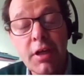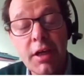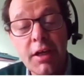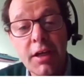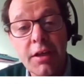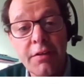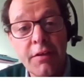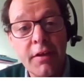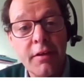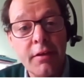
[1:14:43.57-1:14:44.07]

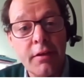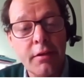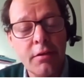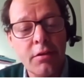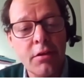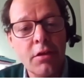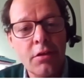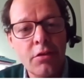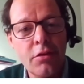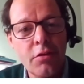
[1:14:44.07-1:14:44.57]
And I think
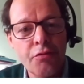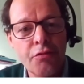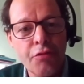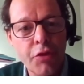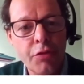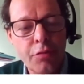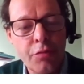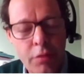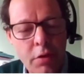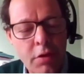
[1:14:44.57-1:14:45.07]
the
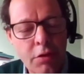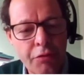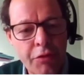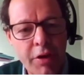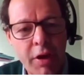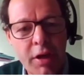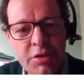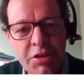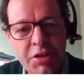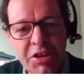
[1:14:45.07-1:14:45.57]

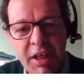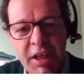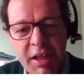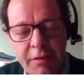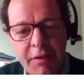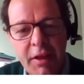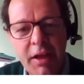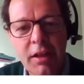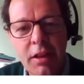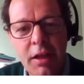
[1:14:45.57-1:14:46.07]
root
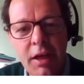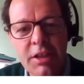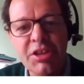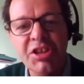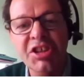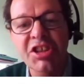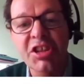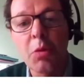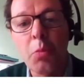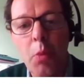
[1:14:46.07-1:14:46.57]
understanding of that
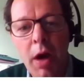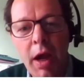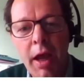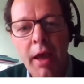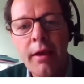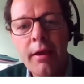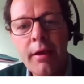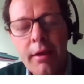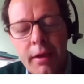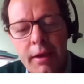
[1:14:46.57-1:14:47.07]
lies
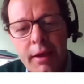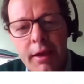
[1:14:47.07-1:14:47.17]
somewhere